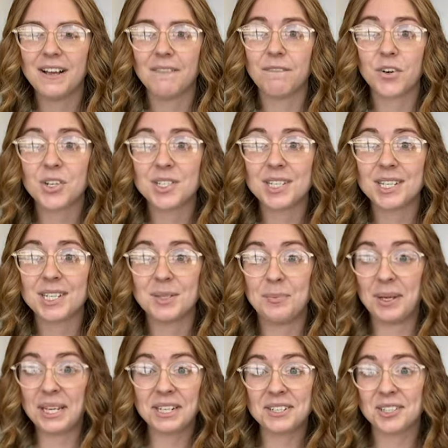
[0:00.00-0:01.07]
versus
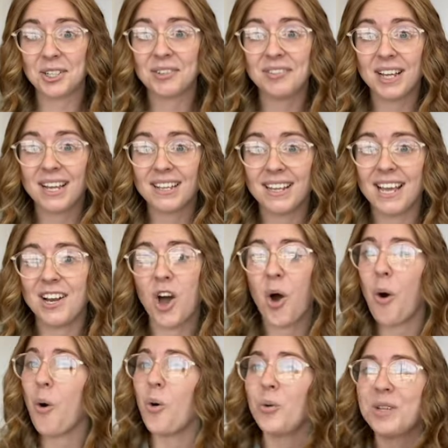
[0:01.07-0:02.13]
being a servant and
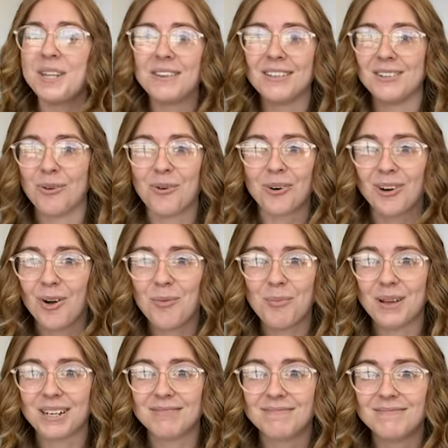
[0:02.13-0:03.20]
holding the door
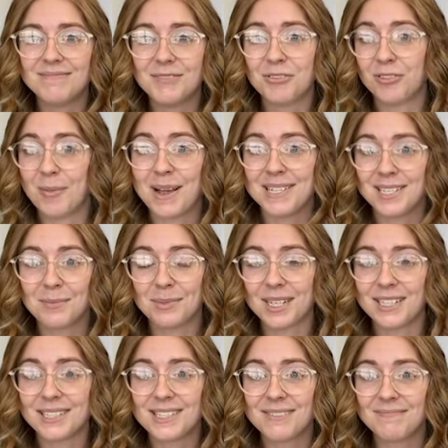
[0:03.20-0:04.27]
open for my
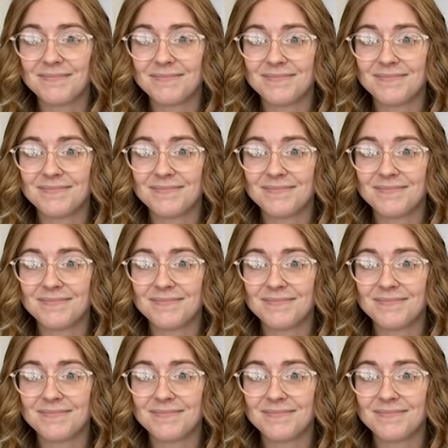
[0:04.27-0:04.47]
siblings.